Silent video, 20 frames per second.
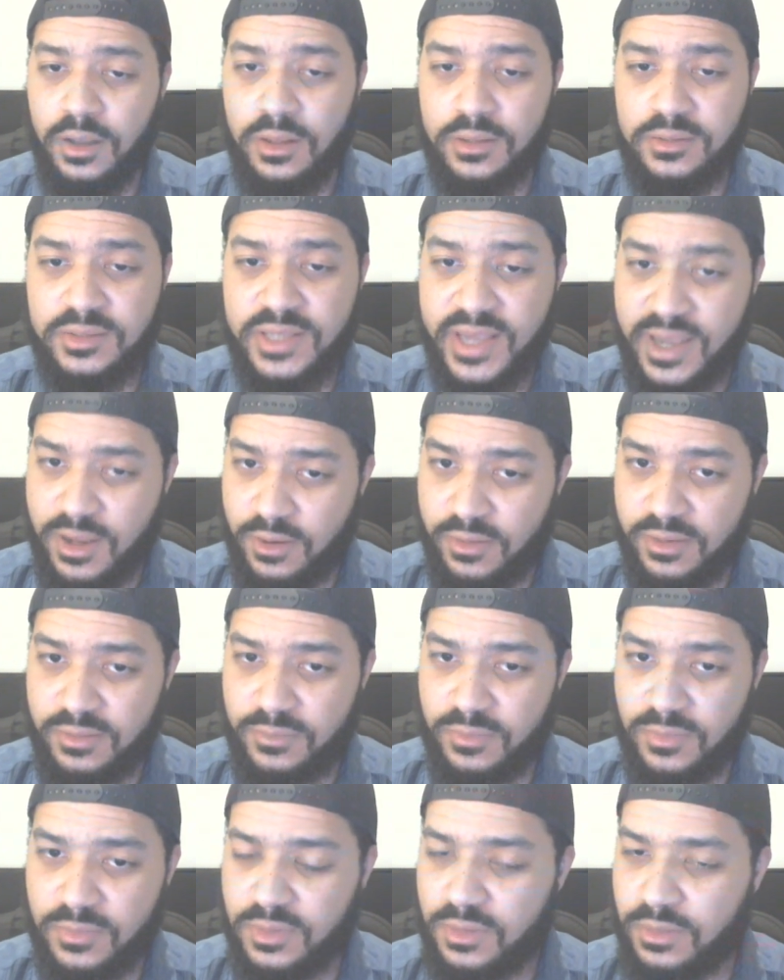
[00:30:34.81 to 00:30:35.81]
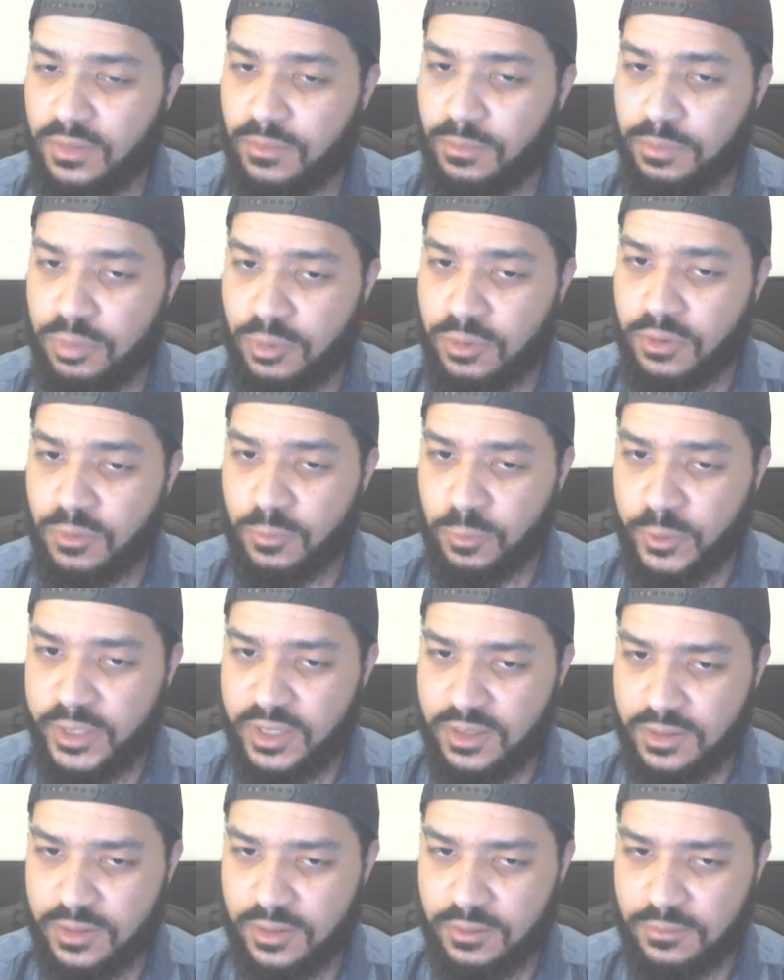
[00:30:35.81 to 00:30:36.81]
down in Puerto
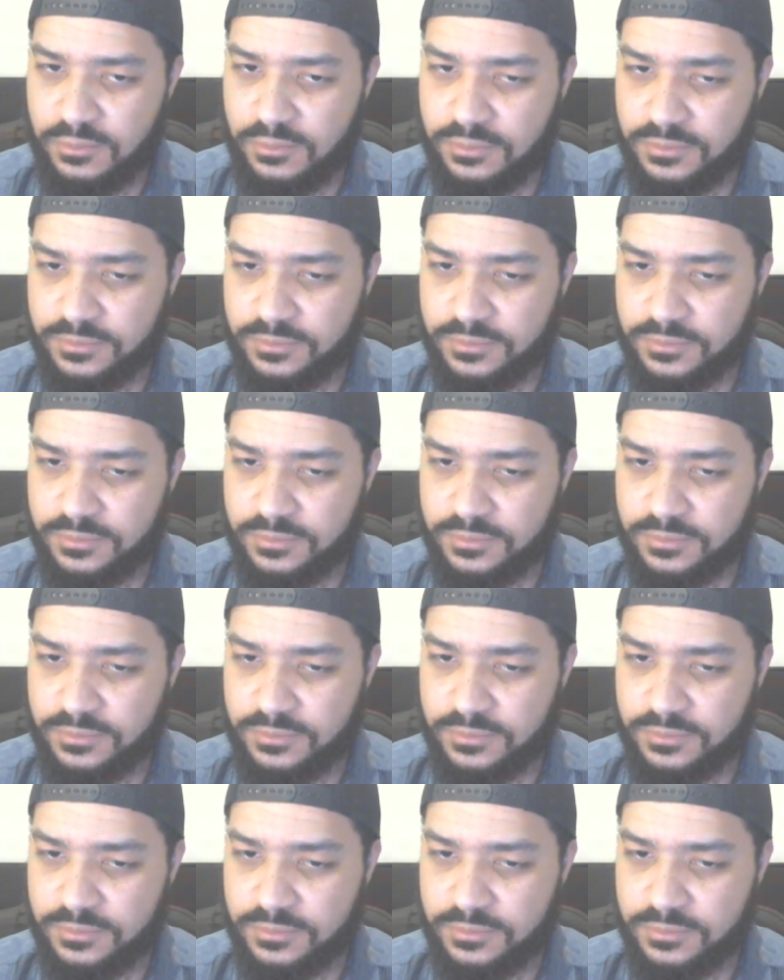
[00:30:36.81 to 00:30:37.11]
Rico.